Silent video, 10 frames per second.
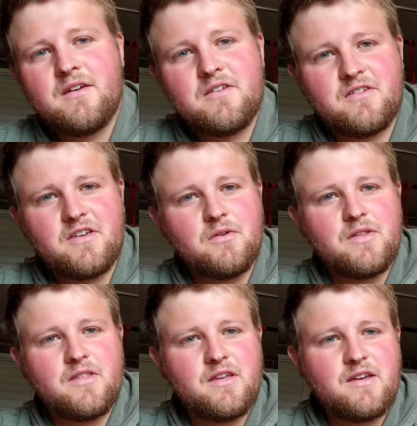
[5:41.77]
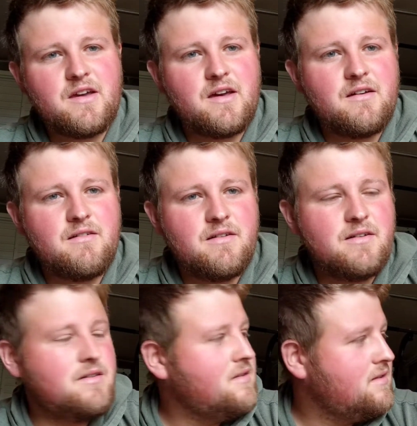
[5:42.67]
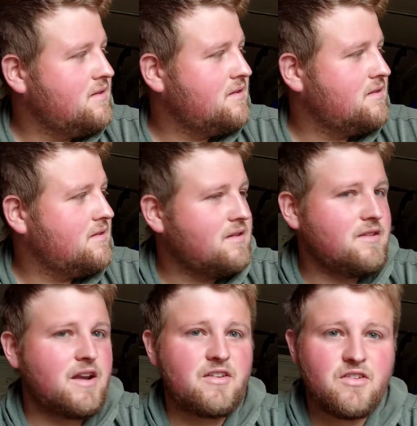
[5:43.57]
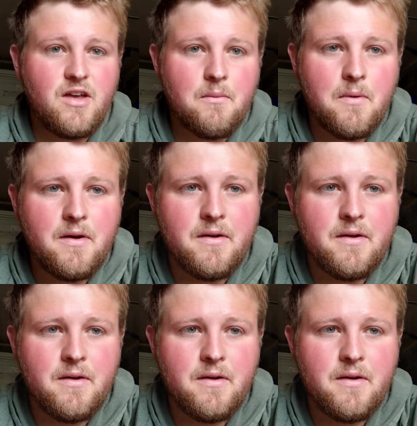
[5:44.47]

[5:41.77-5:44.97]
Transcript: see you in the, uh, in the next clip.